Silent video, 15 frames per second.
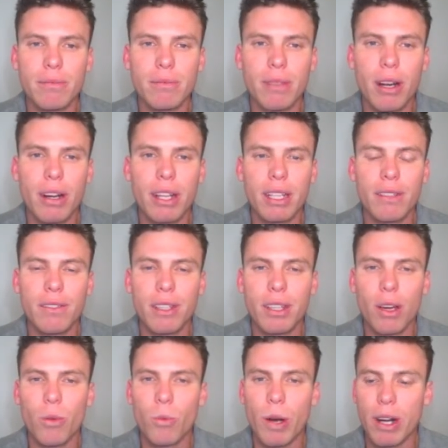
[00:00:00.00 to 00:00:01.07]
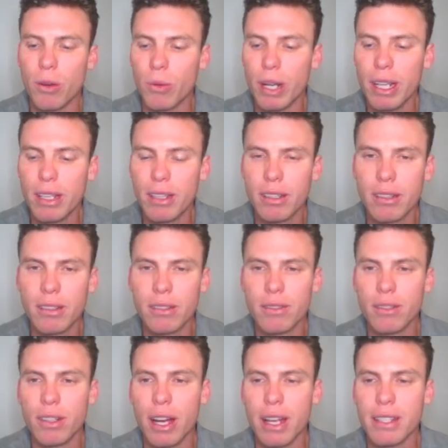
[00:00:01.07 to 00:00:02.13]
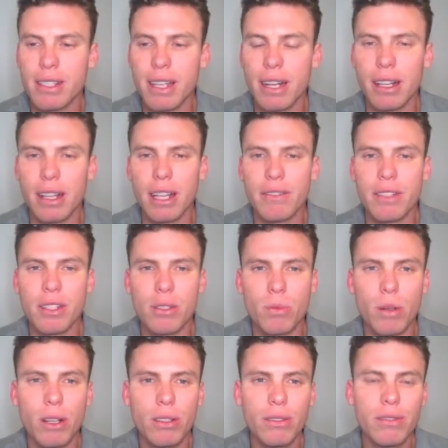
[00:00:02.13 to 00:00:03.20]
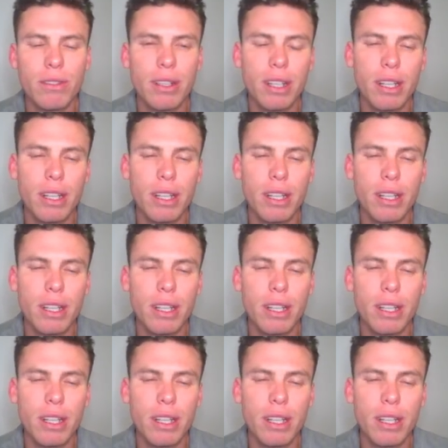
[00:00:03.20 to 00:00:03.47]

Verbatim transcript: I reckon if you can go one a week, 9, 10, 11, 12,